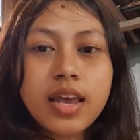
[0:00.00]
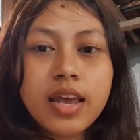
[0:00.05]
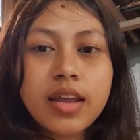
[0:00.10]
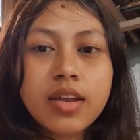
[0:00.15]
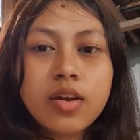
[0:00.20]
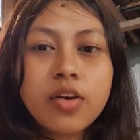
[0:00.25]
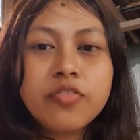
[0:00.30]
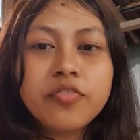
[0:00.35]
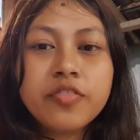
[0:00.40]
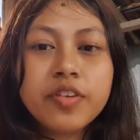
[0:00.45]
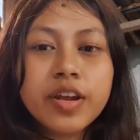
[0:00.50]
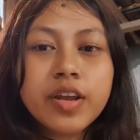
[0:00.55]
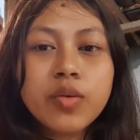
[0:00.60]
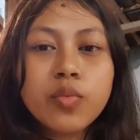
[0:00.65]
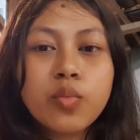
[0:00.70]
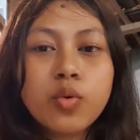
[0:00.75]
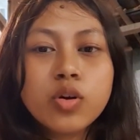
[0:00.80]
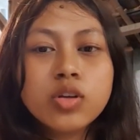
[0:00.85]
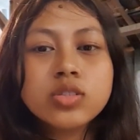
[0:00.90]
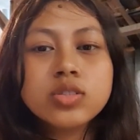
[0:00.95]
and
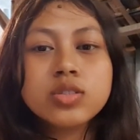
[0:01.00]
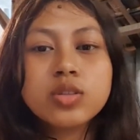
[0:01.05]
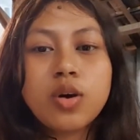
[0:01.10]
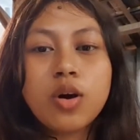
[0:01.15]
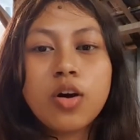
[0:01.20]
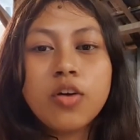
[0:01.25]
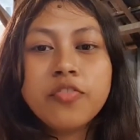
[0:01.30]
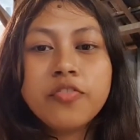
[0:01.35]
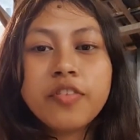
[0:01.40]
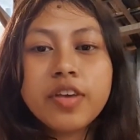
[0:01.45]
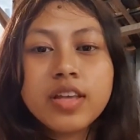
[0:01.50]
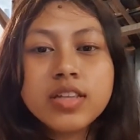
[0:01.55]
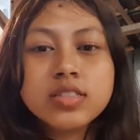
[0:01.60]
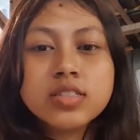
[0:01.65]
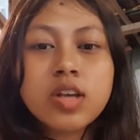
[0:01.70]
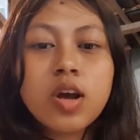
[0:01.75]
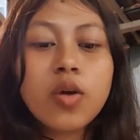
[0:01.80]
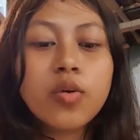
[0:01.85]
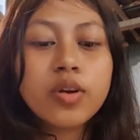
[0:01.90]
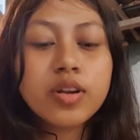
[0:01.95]
offering words of
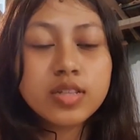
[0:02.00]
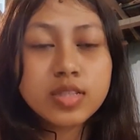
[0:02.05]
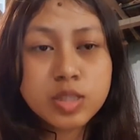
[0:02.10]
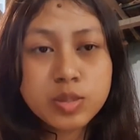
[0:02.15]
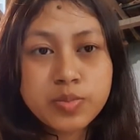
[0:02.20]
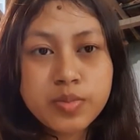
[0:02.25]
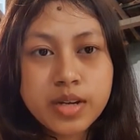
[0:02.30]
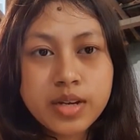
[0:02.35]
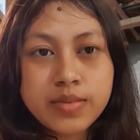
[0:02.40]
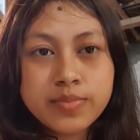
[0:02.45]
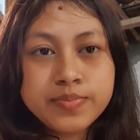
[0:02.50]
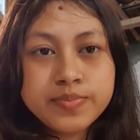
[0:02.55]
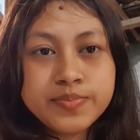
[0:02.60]
encouragement.